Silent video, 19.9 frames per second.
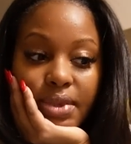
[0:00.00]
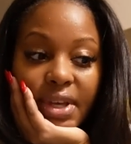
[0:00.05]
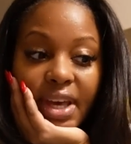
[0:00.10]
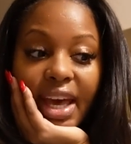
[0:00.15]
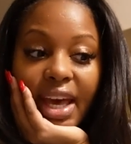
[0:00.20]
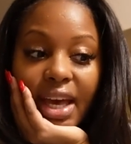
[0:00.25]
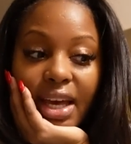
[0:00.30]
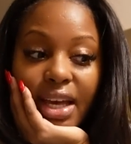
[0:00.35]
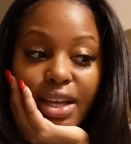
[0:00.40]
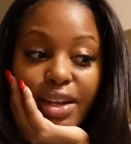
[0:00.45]

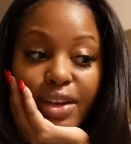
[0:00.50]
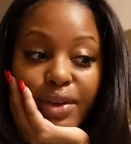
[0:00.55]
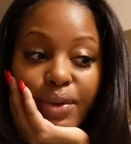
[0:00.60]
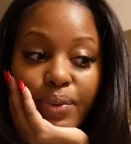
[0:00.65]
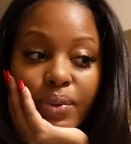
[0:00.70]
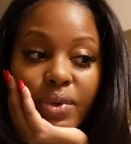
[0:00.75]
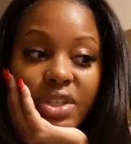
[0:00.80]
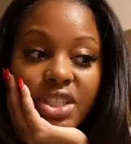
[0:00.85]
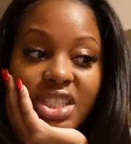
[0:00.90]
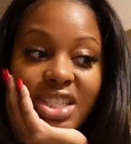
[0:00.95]
and
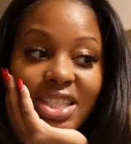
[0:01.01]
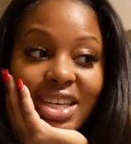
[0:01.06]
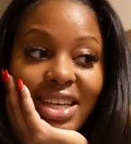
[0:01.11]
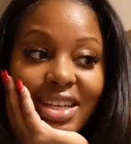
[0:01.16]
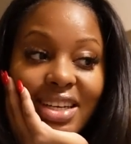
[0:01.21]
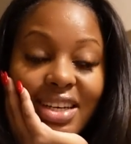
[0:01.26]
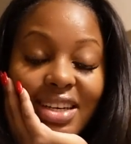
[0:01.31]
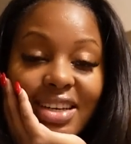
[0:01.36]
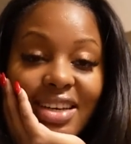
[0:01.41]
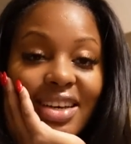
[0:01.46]
we're just
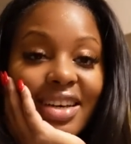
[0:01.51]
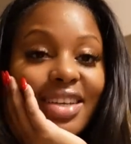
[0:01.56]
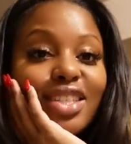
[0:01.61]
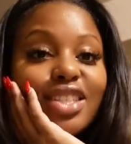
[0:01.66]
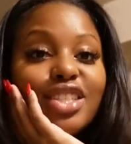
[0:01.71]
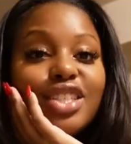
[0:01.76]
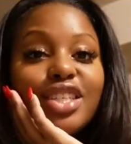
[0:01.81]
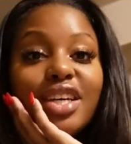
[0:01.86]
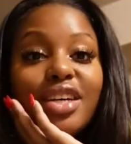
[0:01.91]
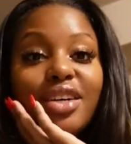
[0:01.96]
gonna
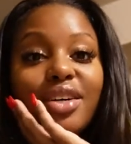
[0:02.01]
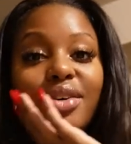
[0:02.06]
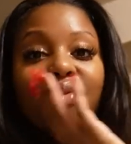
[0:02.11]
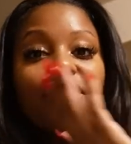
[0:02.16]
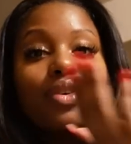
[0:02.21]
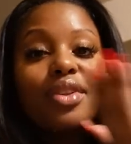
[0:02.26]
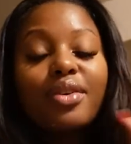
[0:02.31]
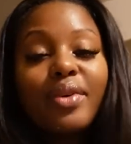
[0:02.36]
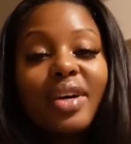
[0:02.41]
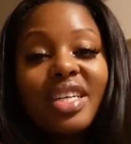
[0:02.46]
chill
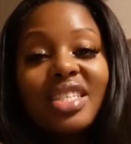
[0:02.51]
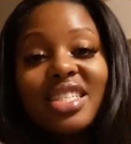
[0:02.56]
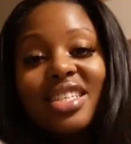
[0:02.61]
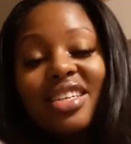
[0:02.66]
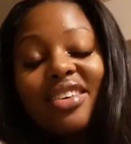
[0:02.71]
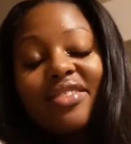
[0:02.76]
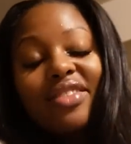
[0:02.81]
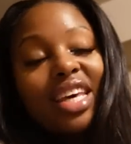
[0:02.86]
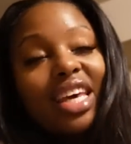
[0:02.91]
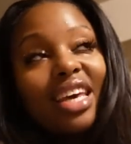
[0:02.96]
for the rest of the